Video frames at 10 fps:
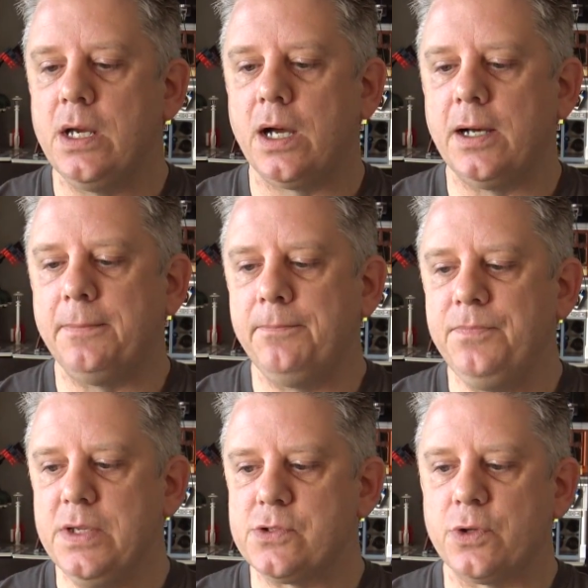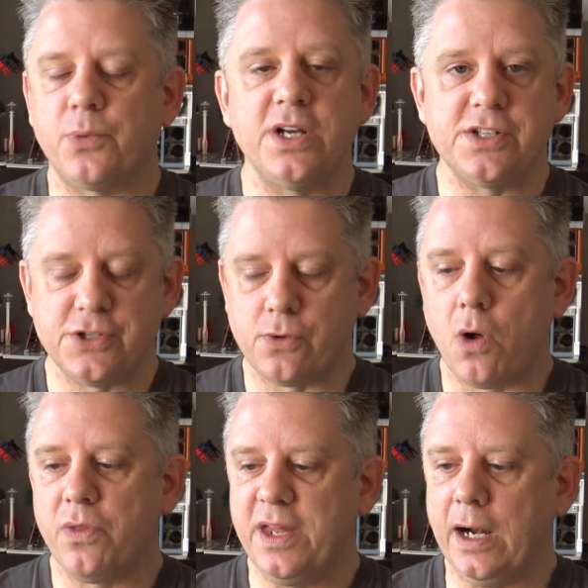So the prices are
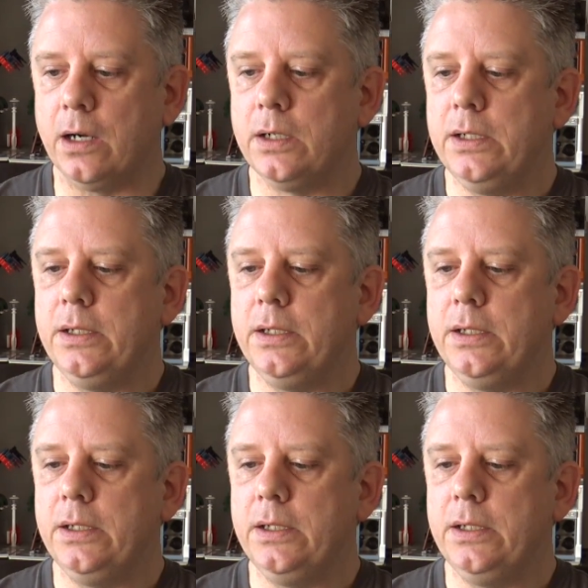all there.